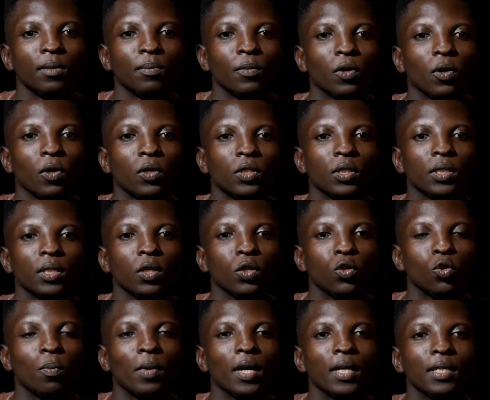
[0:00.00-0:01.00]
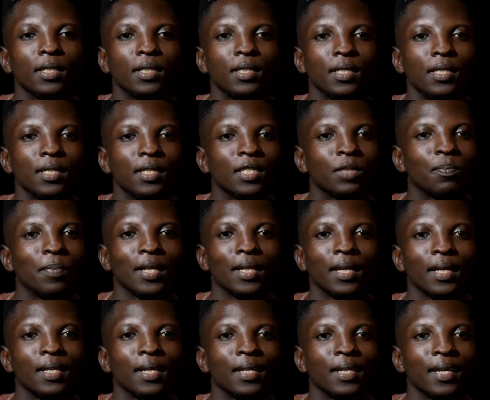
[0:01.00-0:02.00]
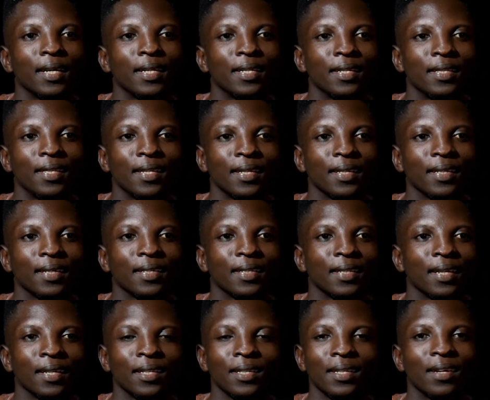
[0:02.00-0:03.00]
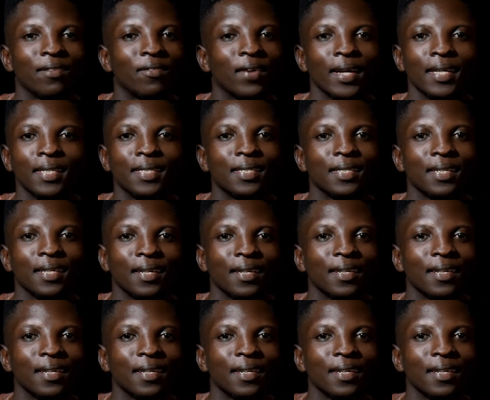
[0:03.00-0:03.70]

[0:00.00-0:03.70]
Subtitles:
because humanity is better than anything, than rights.